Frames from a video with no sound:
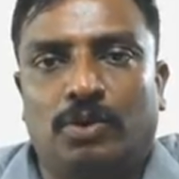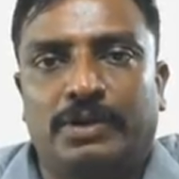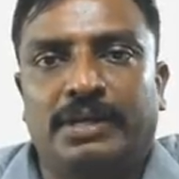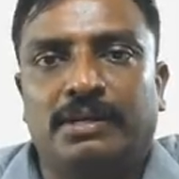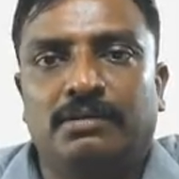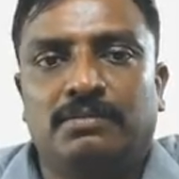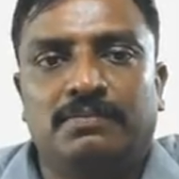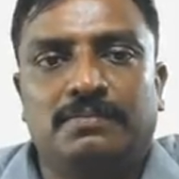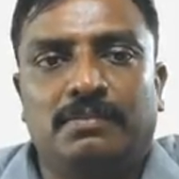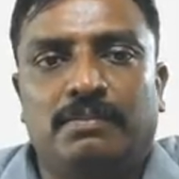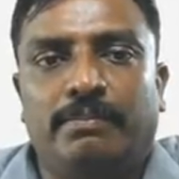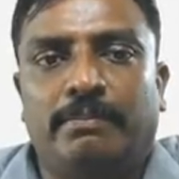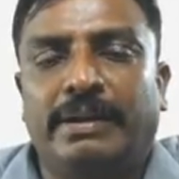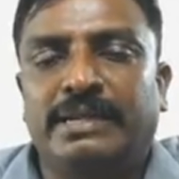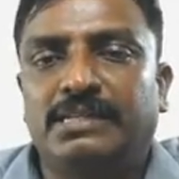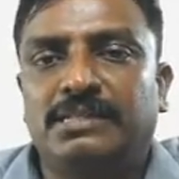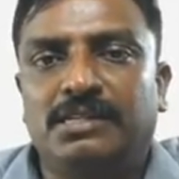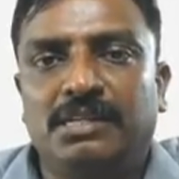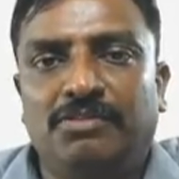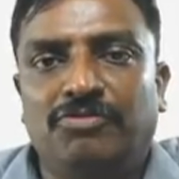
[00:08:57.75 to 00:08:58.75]
Okay. By
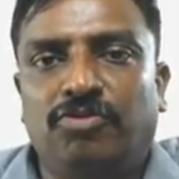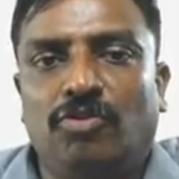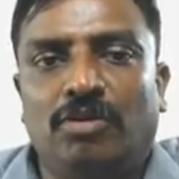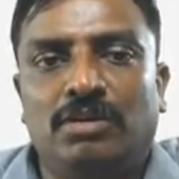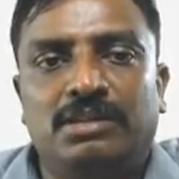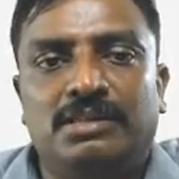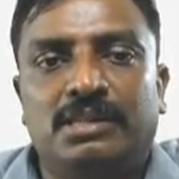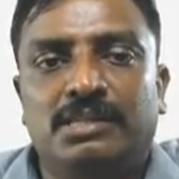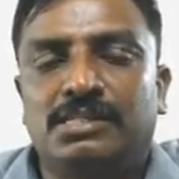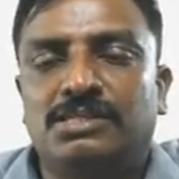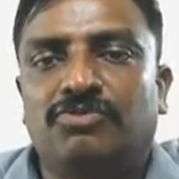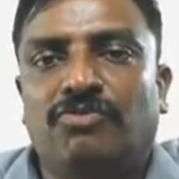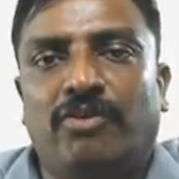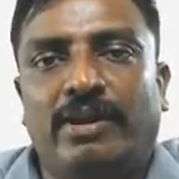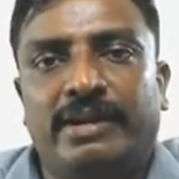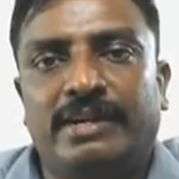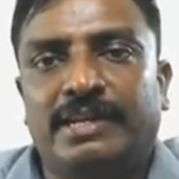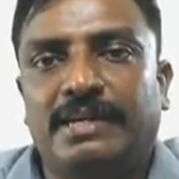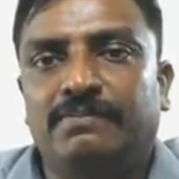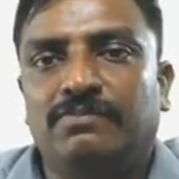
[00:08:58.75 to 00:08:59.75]
default, this
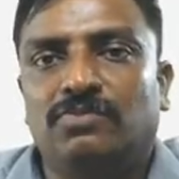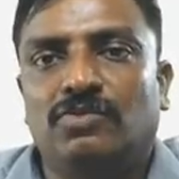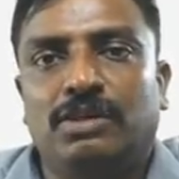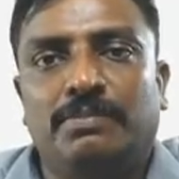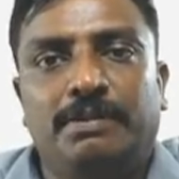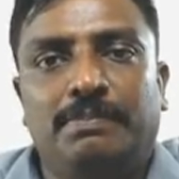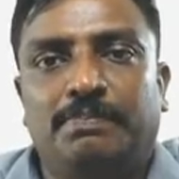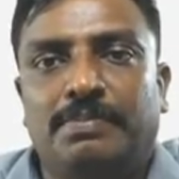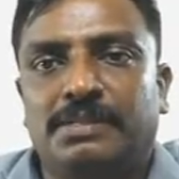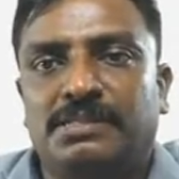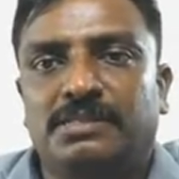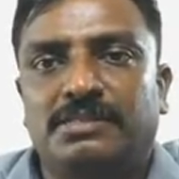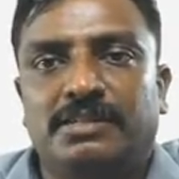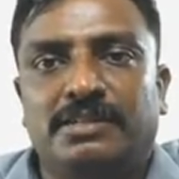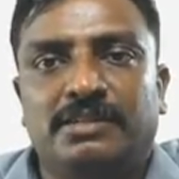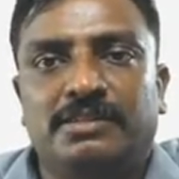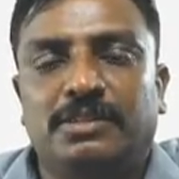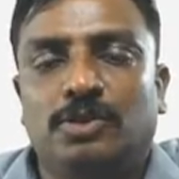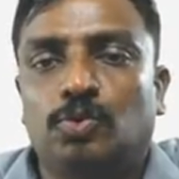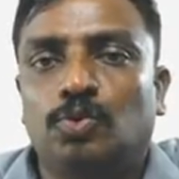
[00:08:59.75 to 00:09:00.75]
file name will be
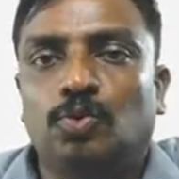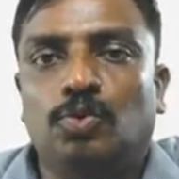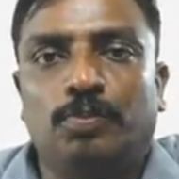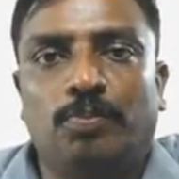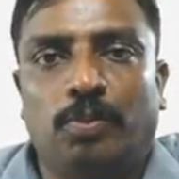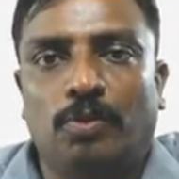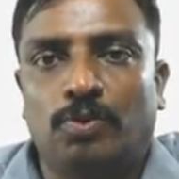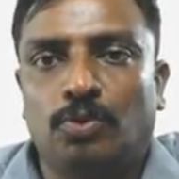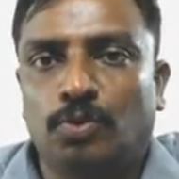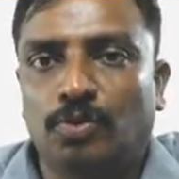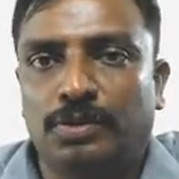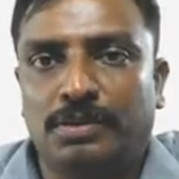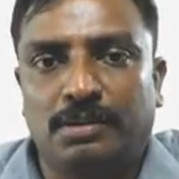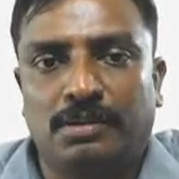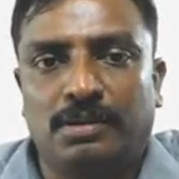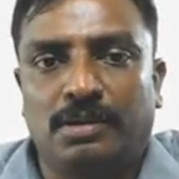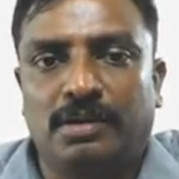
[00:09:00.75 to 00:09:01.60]
presented in the root